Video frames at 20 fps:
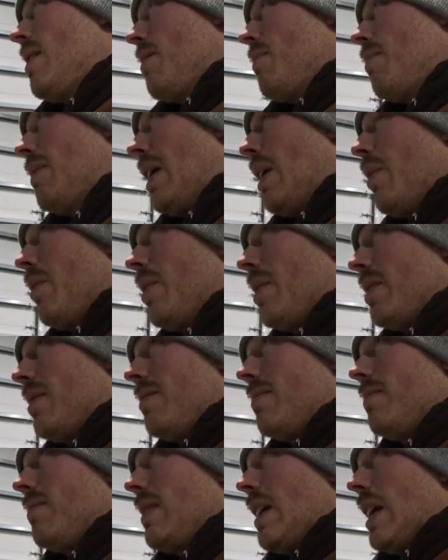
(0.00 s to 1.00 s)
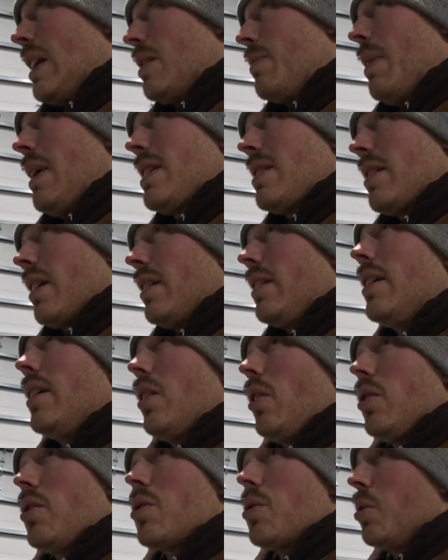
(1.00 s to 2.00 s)
Now it's basically a
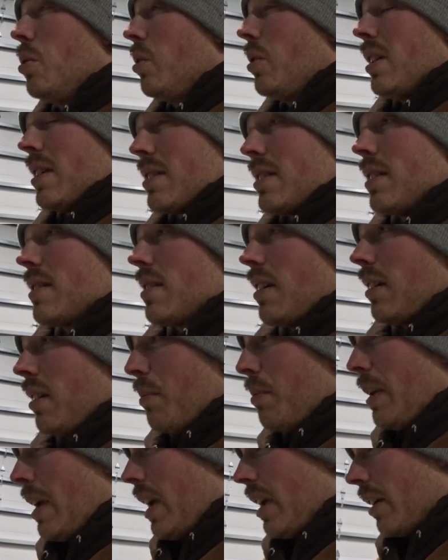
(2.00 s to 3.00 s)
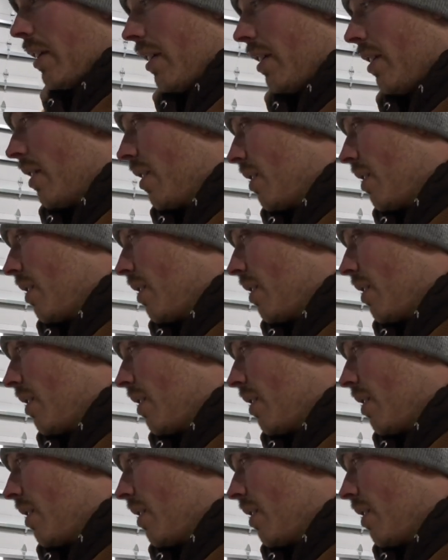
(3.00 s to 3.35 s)
tillage tool and it sits on the bagger.